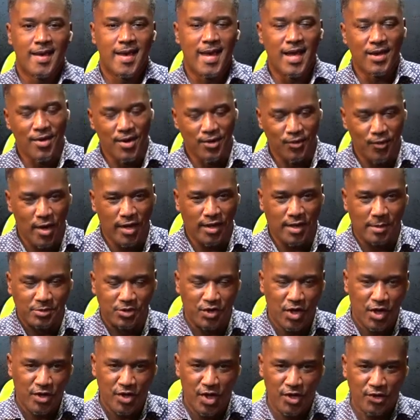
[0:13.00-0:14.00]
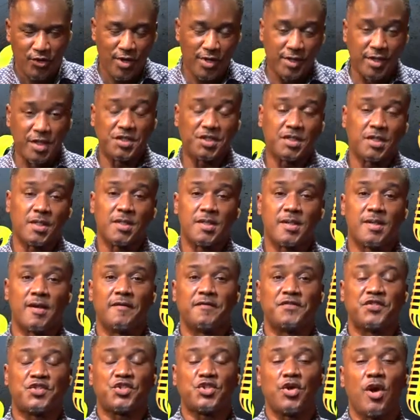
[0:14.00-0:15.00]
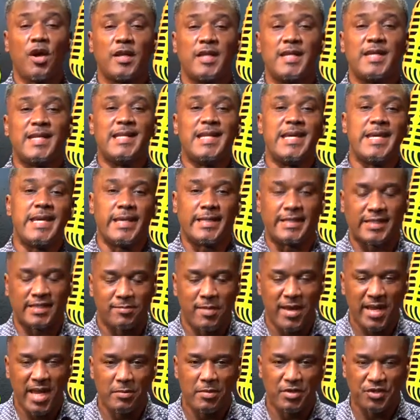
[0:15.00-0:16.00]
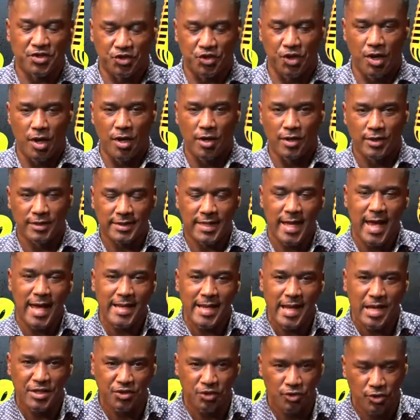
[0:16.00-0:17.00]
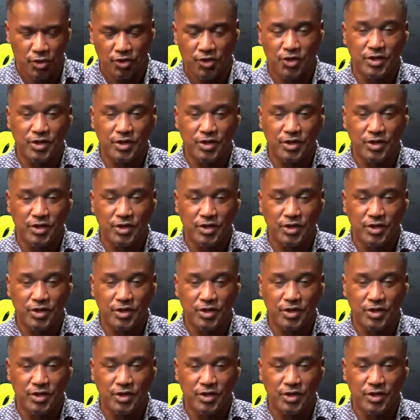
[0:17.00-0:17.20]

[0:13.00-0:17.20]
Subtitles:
Hello and welcome to another edition of Charlie Leaks. My name is Charles Anazodo.